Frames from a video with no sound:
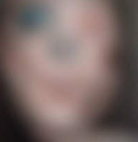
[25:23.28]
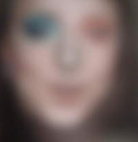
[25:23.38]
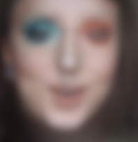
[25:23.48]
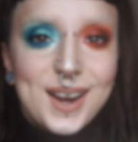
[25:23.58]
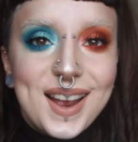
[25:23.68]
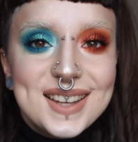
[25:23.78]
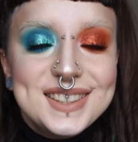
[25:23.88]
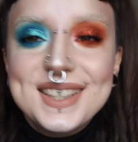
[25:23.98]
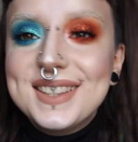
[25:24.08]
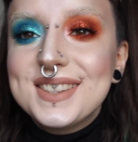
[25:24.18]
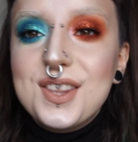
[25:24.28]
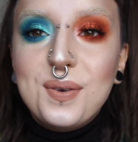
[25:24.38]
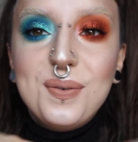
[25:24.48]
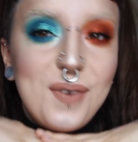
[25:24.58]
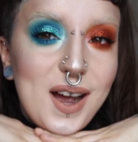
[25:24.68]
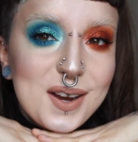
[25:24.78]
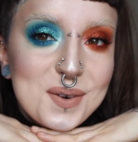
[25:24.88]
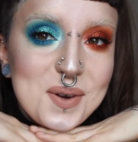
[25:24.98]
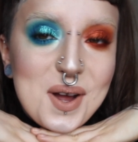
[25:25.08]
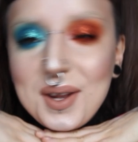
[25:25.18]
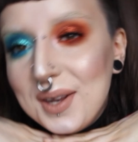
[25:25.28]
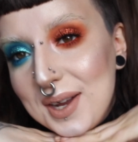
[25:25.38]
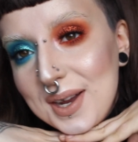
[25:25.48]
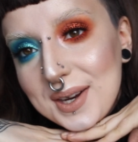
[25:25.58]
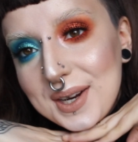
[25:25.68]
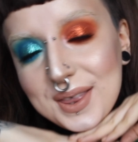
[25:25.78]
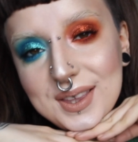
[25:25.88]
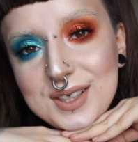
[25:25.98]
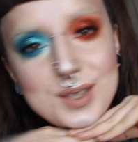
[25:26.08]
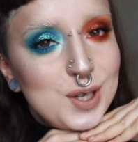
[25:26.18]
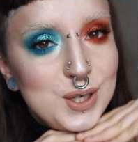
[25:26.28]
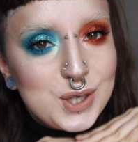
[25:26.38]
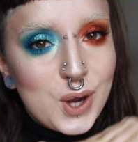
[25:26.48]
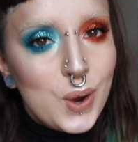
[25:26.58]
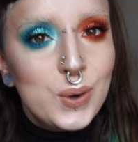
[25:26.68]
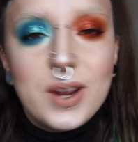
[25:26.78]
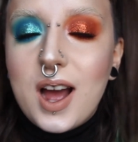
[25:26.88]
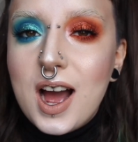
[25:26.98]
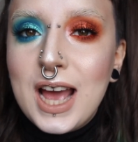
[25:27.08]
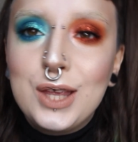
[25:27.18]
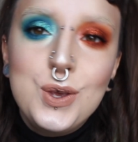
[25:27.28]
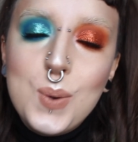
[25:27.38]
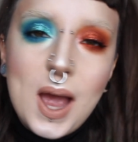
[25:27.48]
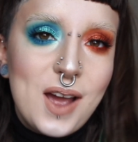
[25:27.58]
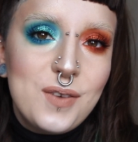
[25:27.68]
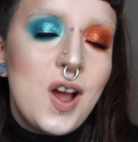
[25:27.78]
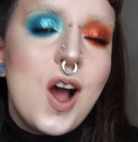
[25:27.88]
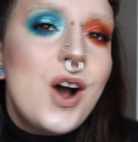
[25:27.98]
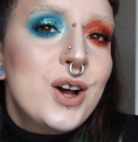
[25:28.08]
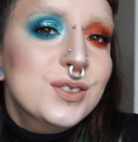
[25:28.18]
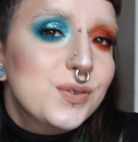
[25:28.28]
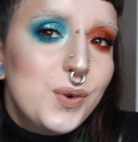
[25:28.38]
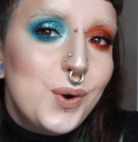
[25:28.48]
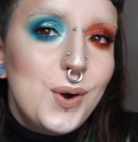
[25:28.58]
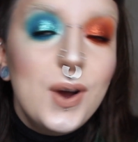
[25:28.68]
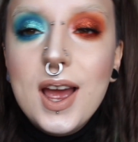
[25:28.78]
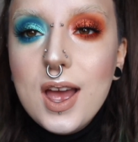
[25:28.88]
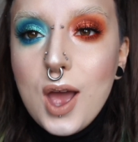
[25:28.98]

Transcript: Alright guys, this is the final look, the two-toned eye you have asked for.